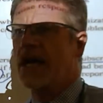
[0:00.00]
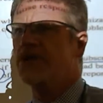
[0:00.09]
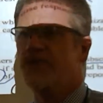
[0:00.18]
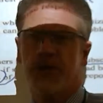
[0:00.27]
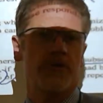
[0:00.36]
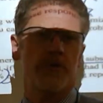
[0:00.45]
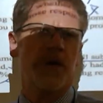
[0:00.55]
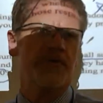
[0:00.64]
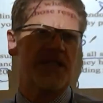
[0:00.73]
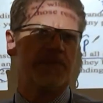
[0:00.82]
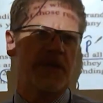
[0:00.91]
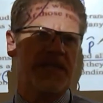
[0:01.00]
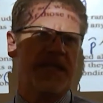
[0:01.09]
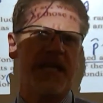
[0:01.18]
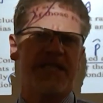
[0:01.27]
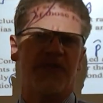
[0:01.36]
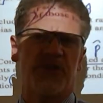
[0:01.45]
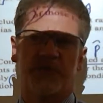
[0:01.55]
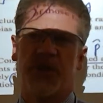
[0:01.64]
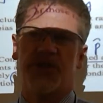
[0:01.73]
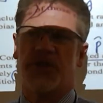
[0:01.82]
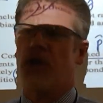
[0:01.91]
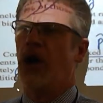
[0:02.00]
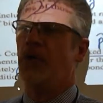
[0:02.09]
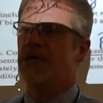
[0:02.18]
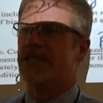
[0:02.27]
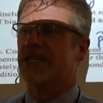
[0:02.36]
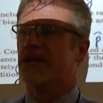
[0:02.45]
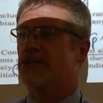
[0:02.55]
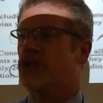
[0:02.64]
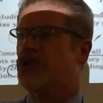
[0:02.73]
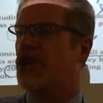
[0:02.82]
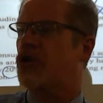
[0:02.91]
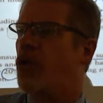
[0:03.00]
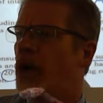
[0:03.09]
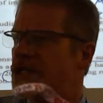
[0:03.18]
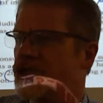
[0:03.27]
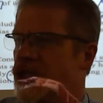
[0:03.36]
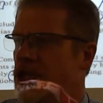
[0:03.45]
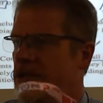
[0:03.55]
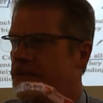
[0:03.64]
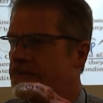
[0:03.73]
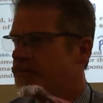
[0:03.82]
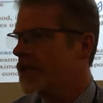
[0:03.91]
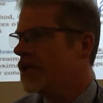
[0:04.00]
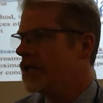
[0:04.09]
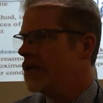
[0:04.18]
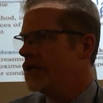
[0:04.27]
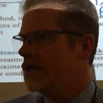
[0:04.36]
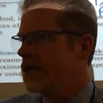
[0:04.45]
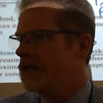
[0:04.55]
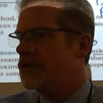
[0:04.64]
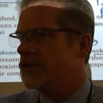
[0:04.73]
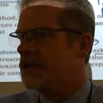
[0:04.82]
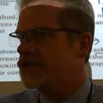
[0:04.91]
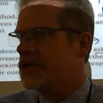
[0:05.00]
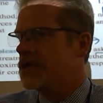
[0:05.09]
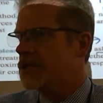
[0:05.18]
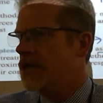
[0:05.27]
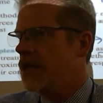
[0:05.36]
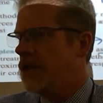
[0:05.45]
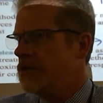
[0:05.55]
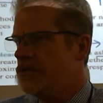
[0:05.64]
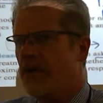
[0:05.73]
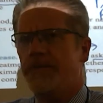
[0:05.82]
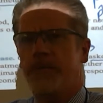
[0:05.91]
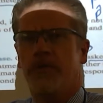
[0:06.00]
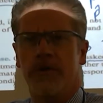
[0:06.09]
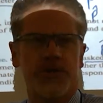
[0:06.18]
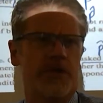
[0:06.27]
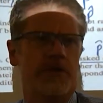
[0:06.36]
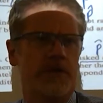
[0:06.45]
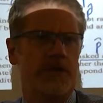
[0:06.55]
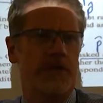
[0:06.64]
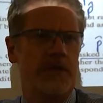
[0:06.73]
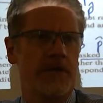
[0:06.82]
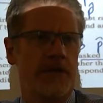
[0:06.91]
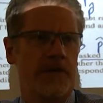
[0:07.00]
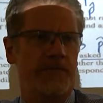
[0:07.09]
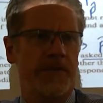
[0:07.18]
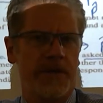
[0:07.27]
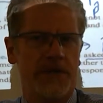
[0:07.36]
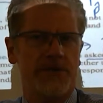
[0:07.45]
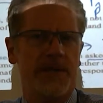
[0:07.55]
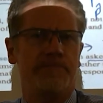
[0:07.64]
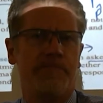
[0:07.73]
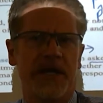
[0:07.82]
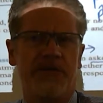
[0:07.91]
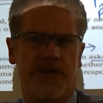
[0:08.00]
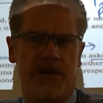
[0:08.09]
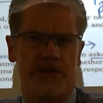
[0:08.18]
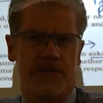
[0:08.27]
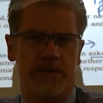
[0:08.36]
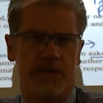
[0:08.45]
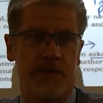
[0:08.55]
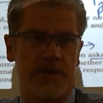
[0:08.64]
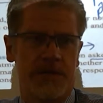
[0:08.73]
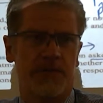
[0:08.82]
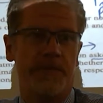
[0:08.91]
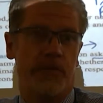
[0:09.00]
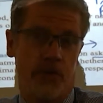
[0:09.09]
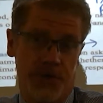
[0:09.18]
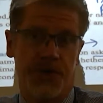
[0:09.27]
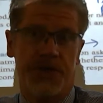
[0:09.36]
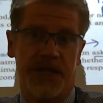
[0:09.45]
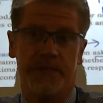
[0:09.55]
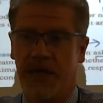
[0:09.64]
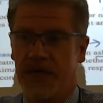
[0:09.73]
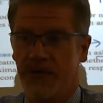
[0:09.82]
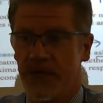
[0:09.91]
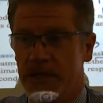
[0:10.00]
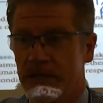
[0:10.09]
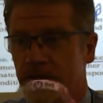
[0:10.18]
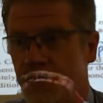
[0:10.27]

I don't know if you're aware of this, but the scientific method always starts with a question. Here the question is, I wonder what proportion of people actually benefit, or at least report that they benefit